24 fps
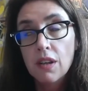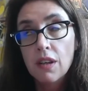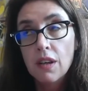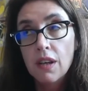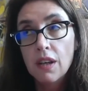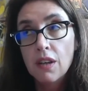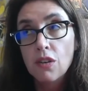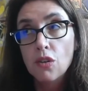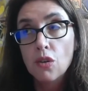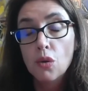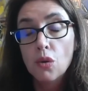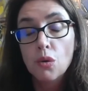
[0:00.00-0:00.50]

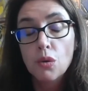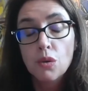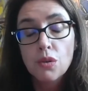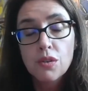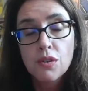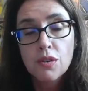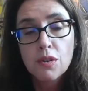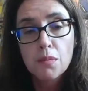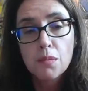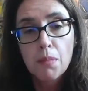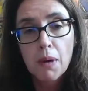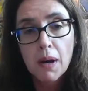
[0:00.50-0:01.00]

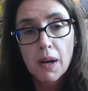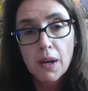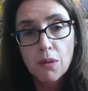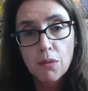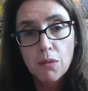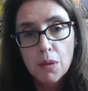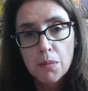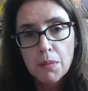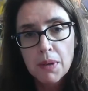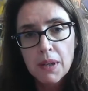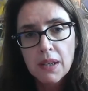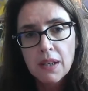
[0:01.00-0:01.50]
endorsed by
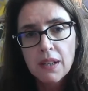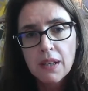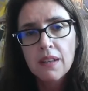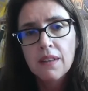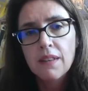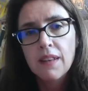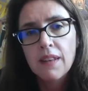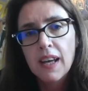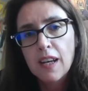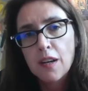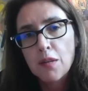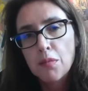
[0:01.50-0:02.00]
women
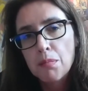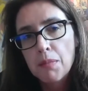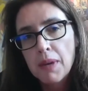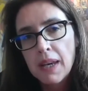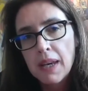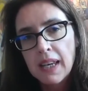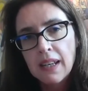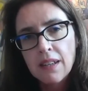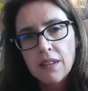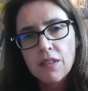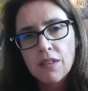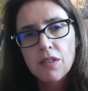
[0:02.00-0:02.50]
than
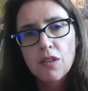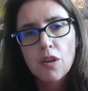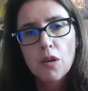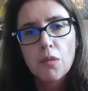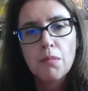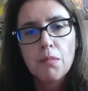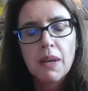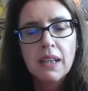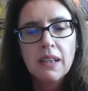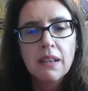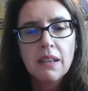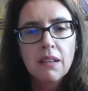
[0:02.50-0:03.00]
men. So
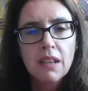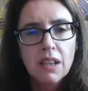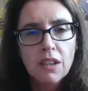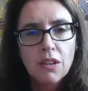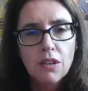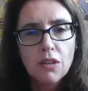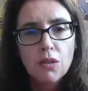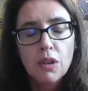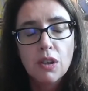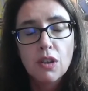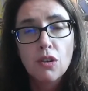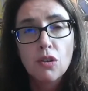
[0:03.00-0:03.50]
men tend
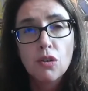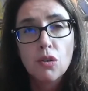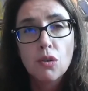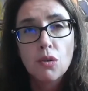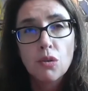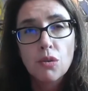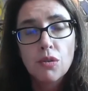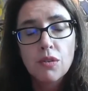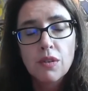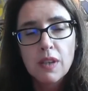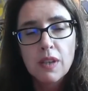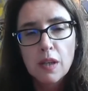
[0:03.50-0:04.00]
to
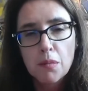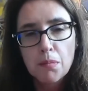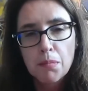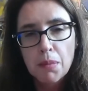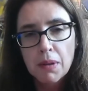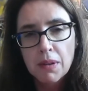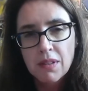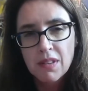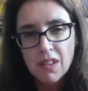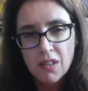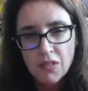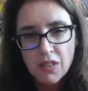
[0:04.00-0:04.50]
endorse the
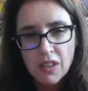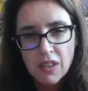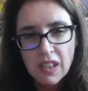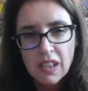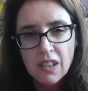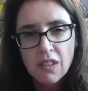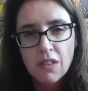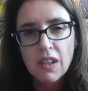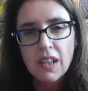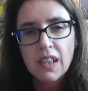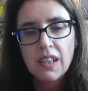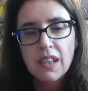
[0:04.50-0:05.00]
impulsivity
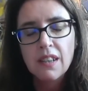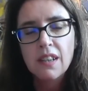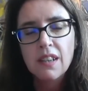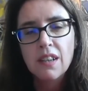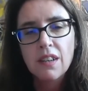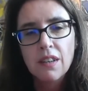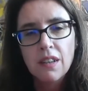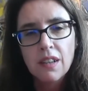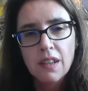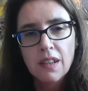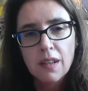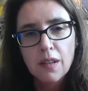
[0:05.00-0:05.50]

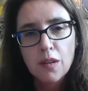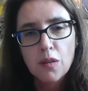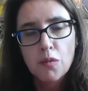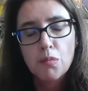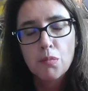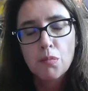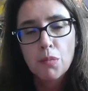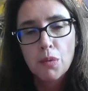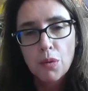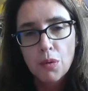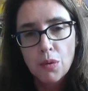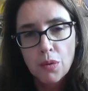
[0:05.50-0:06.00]
criteria
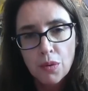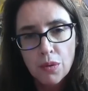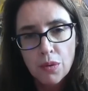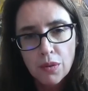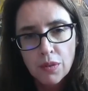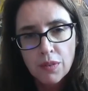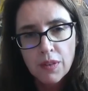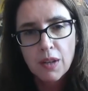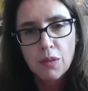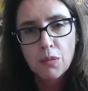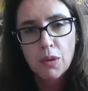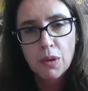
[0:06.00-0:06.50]
more
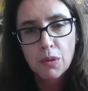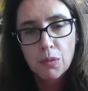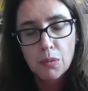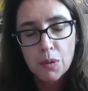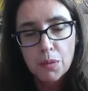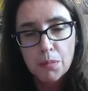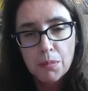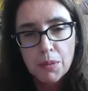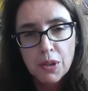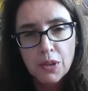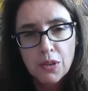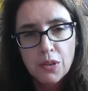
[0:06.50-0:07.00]
than what
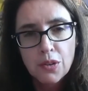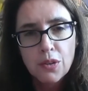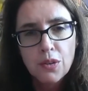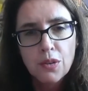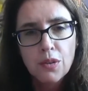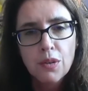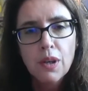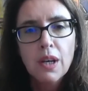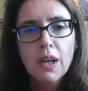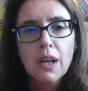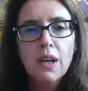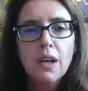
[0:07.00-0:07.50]
women
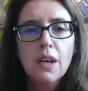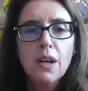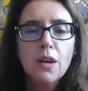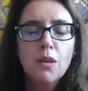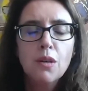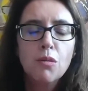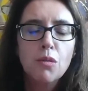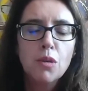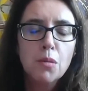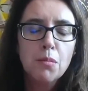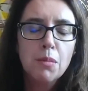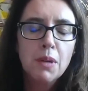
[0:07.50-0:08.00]
do.
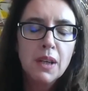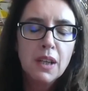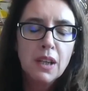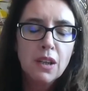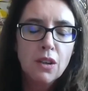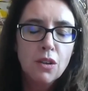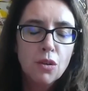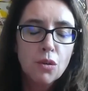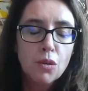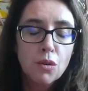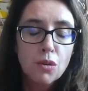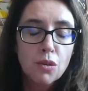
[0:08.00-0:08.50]
Women
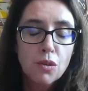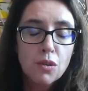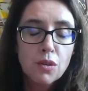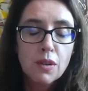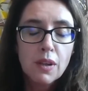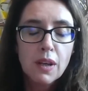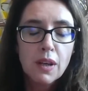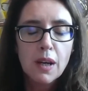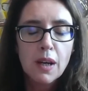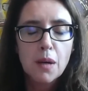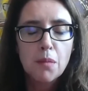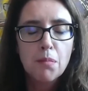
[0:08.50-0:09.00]
endorse
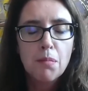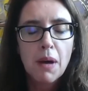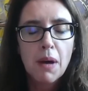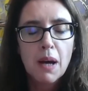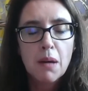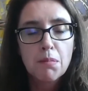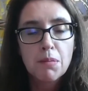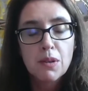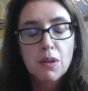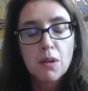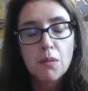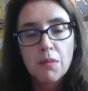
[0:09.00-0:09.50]

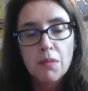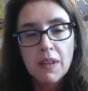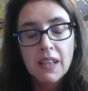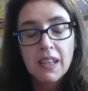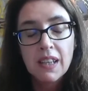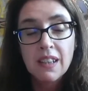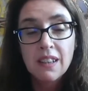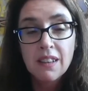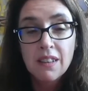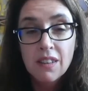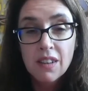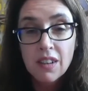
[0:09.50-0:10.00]
perhaps some of the
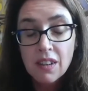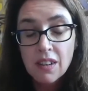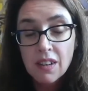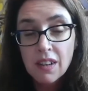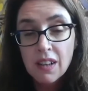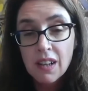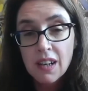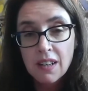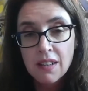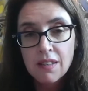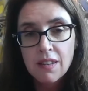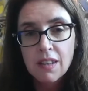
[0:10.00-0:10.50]

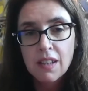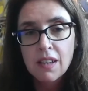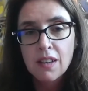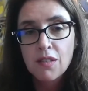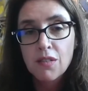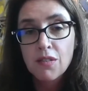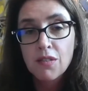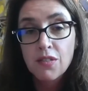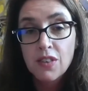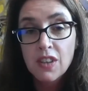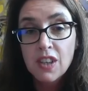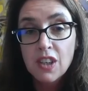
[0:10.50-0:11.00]

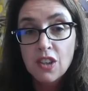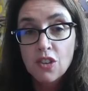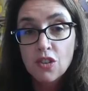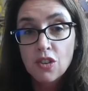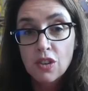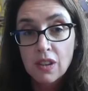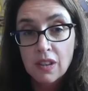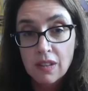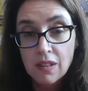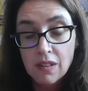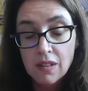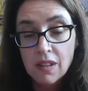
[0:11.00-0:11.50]
internalizing
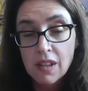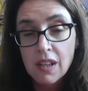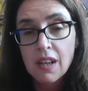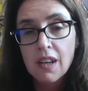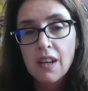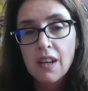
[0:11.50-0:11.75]
features